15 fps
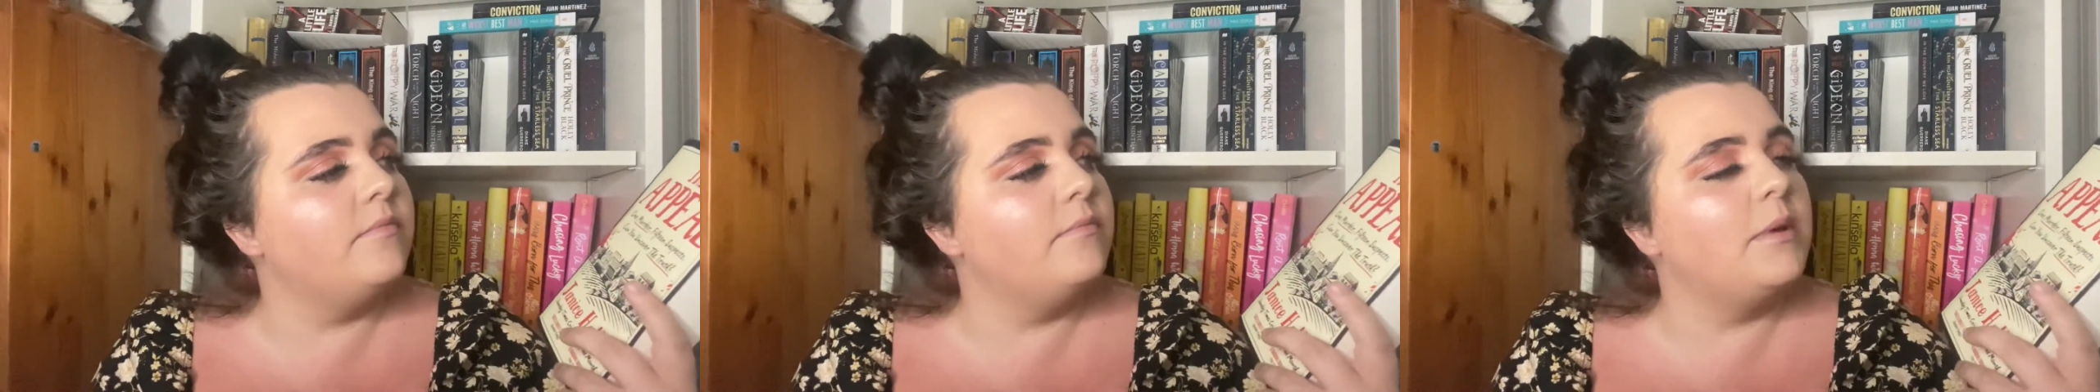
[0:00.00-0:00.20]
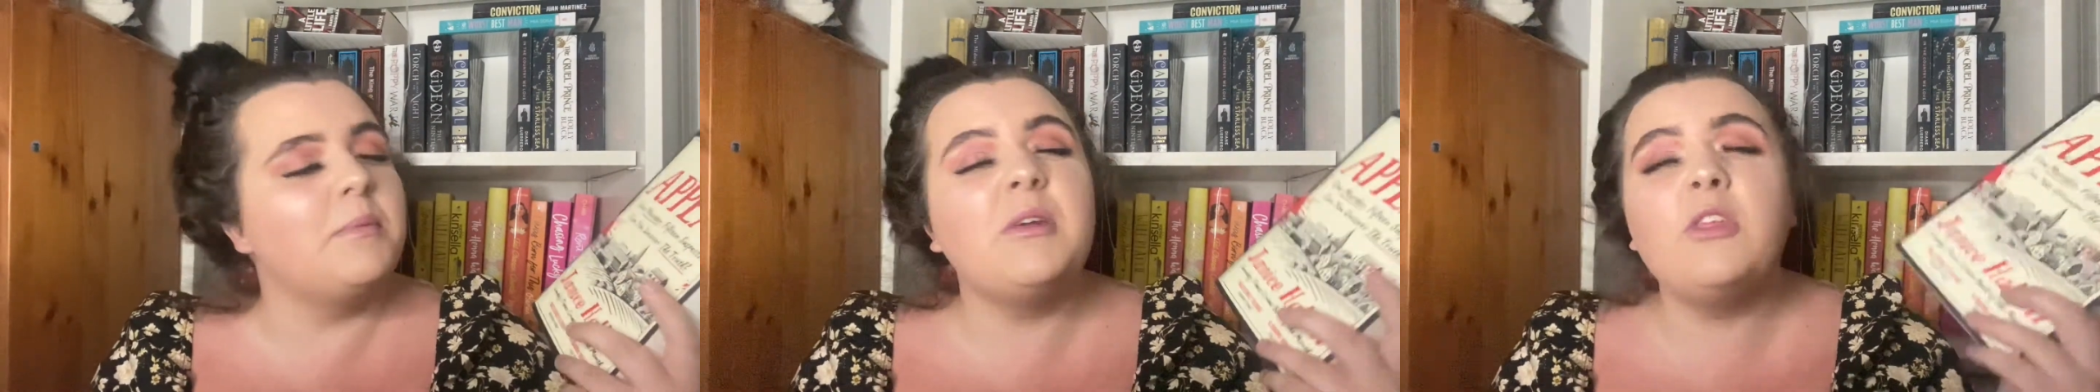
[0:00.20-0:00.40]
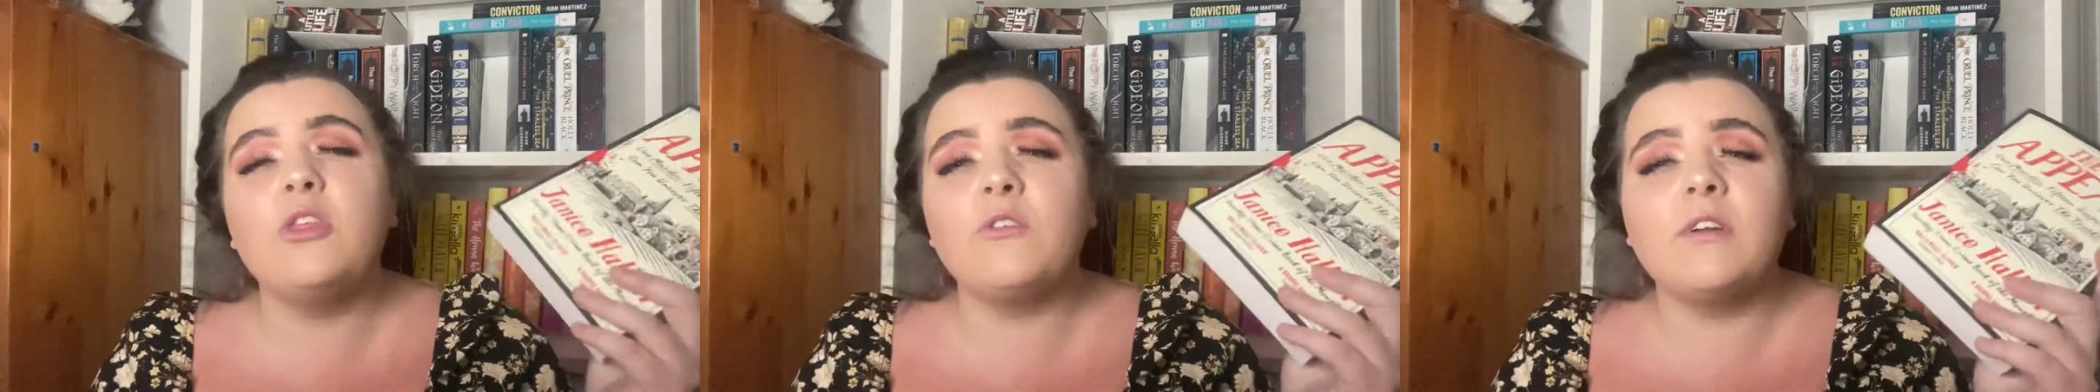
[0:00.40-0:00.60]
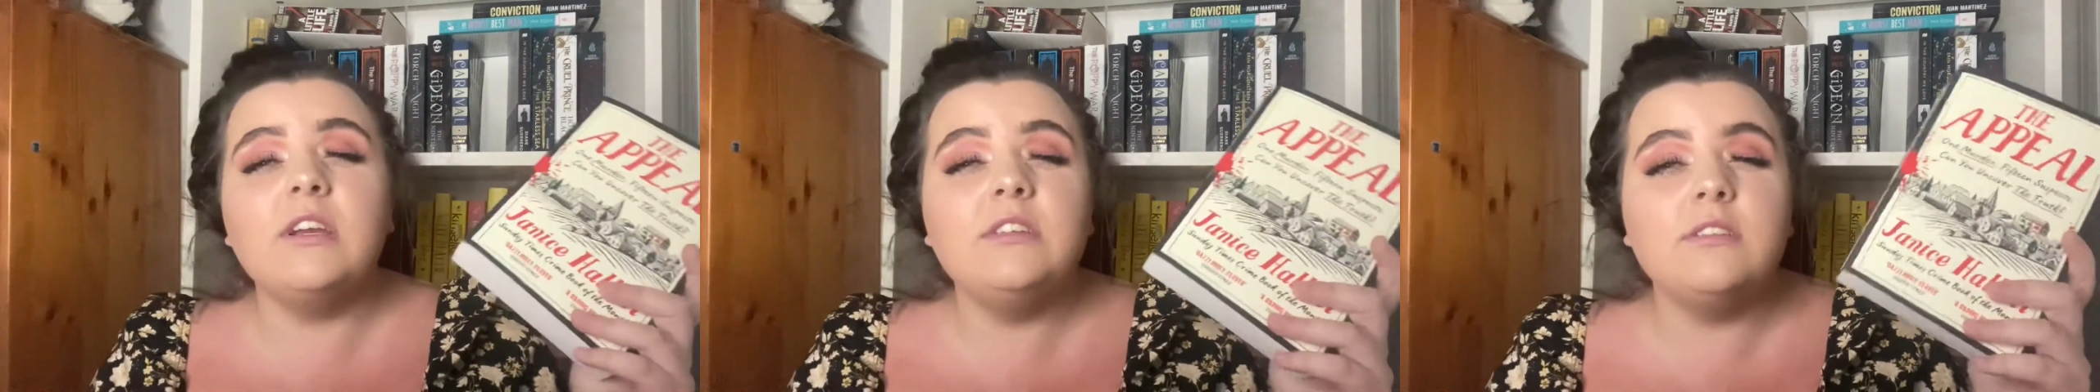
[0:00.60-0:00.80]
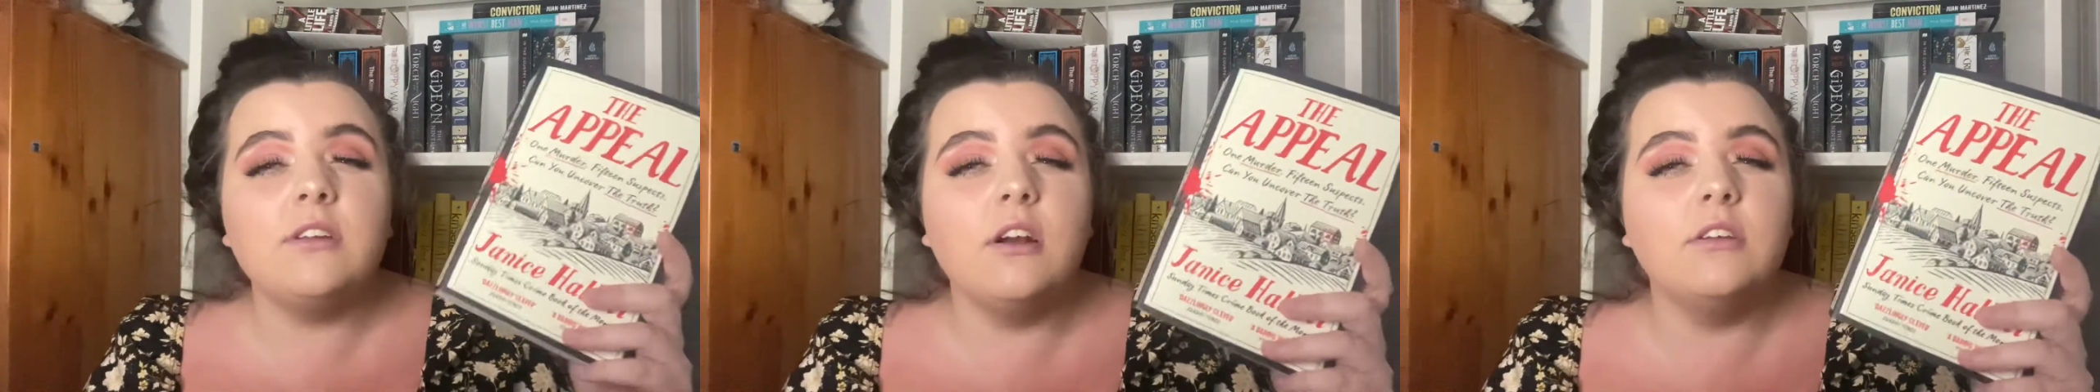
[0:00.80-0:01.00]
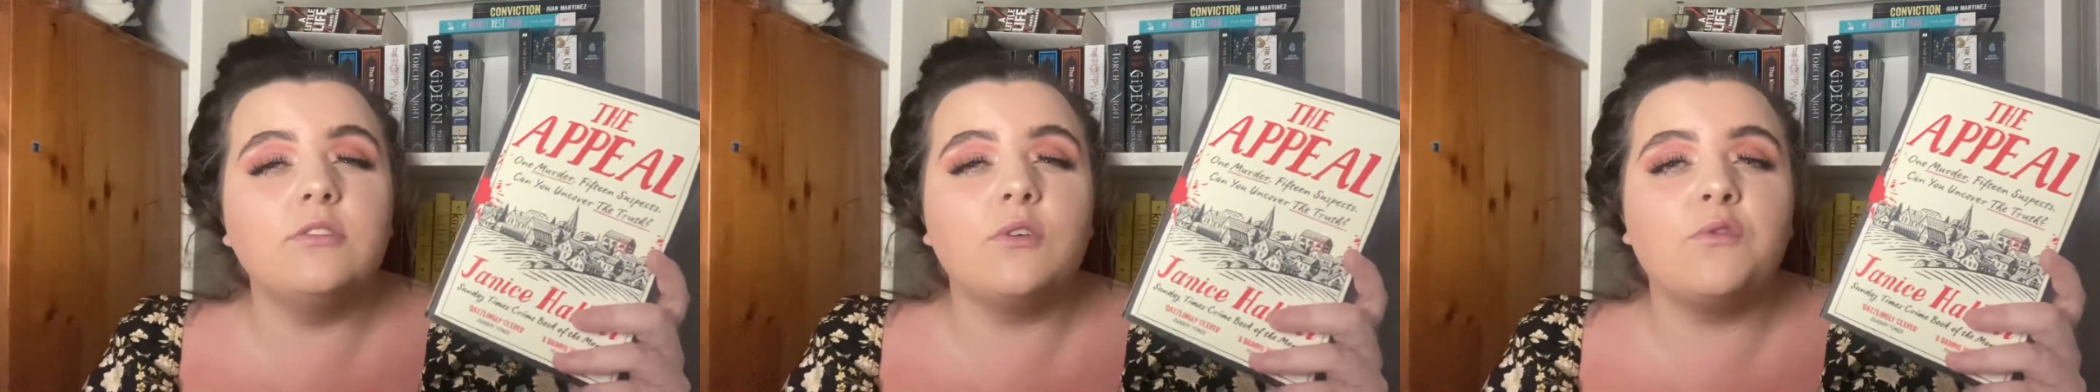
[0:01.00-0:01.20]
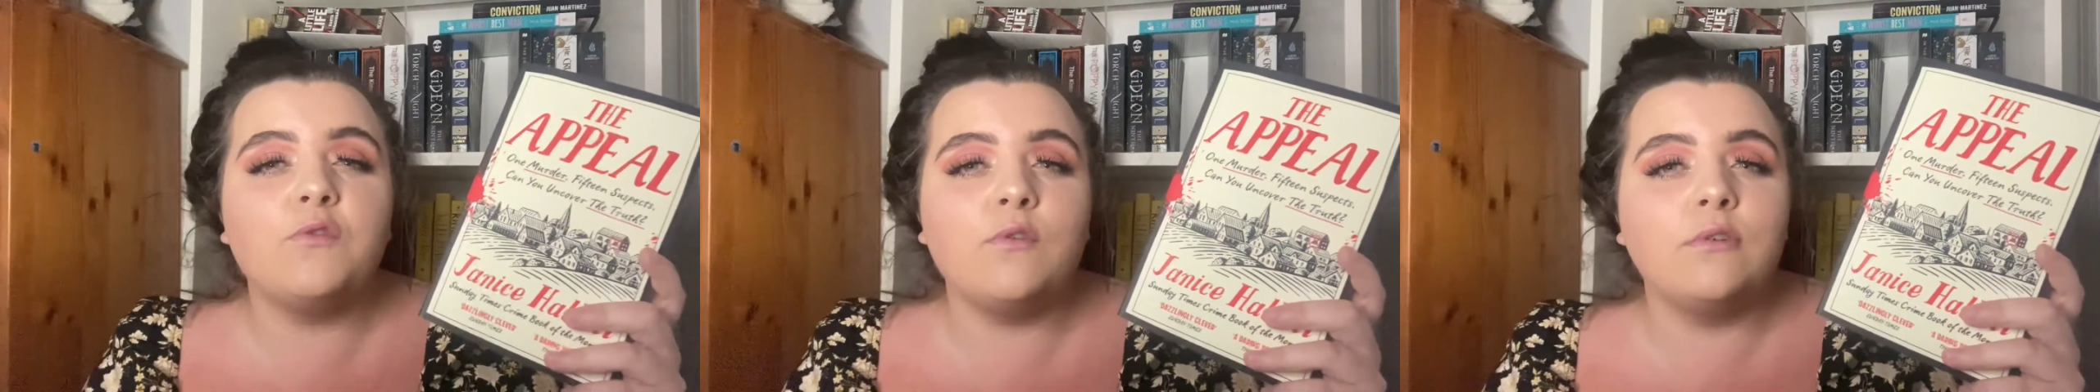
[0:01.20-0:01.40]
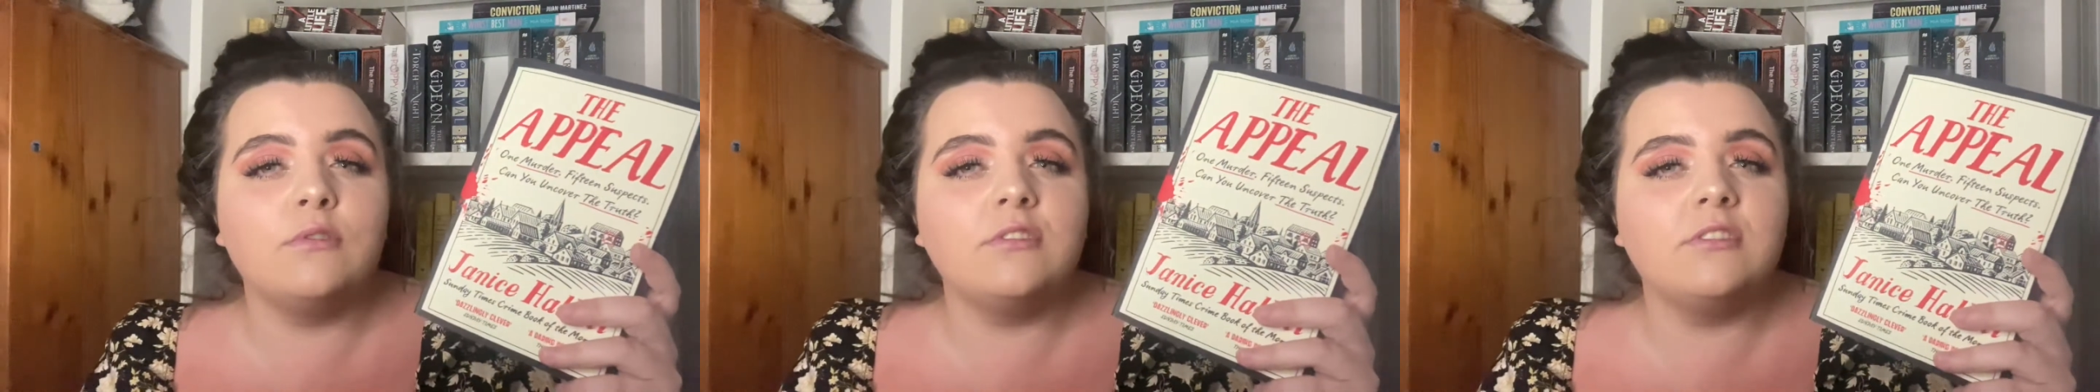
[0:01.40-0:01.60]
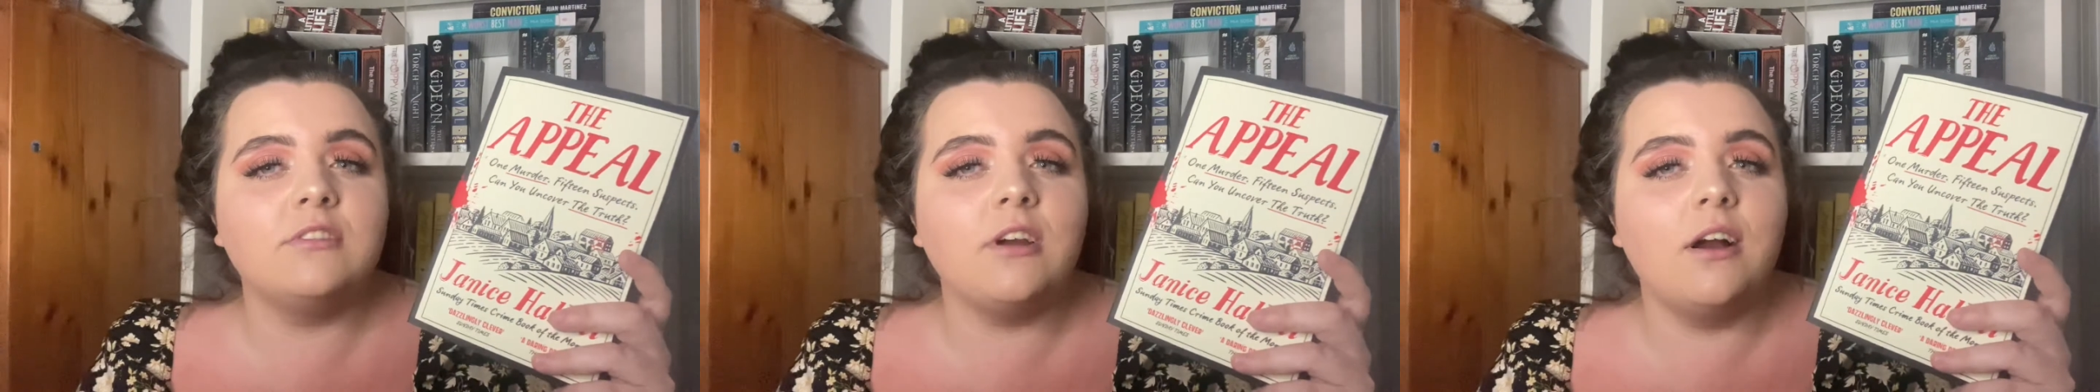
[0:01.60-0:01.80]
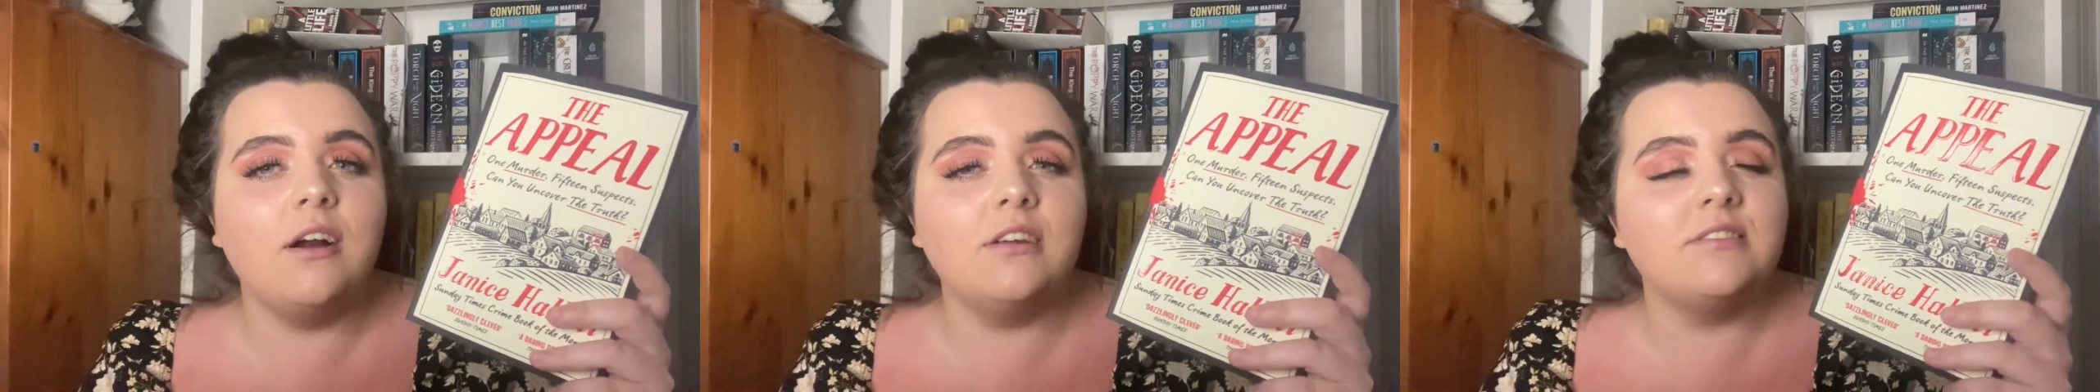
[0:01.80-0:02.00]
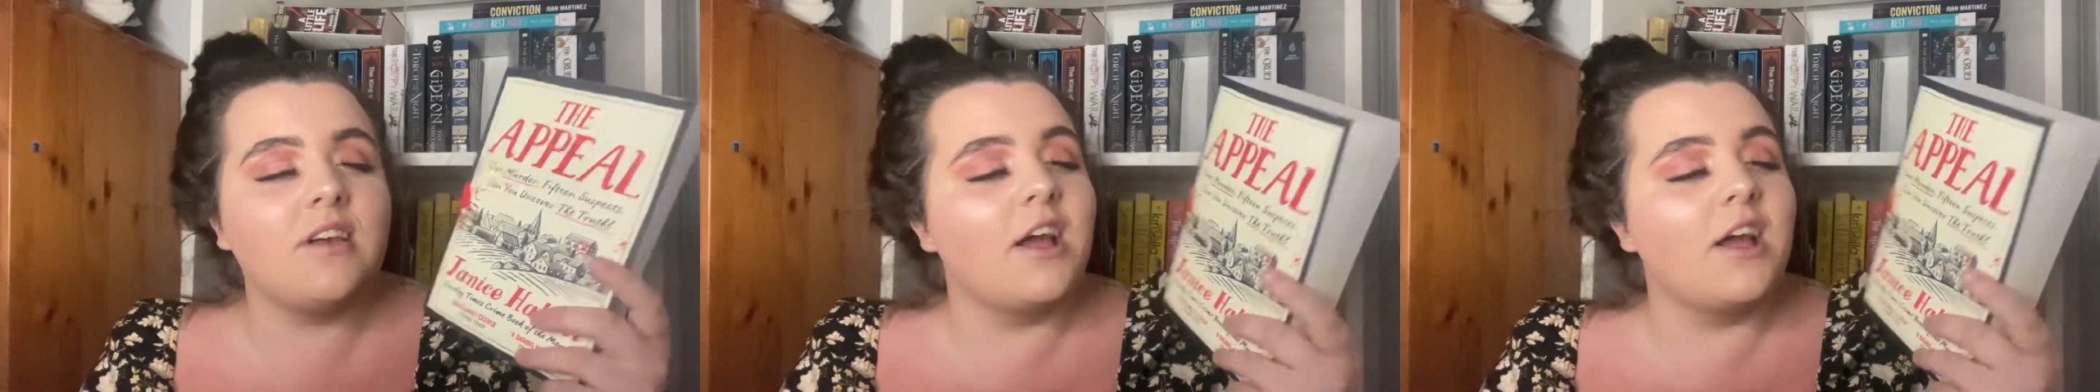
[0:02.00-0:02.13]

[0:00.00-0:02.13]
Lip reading: maybe 3 stars or 4 stars.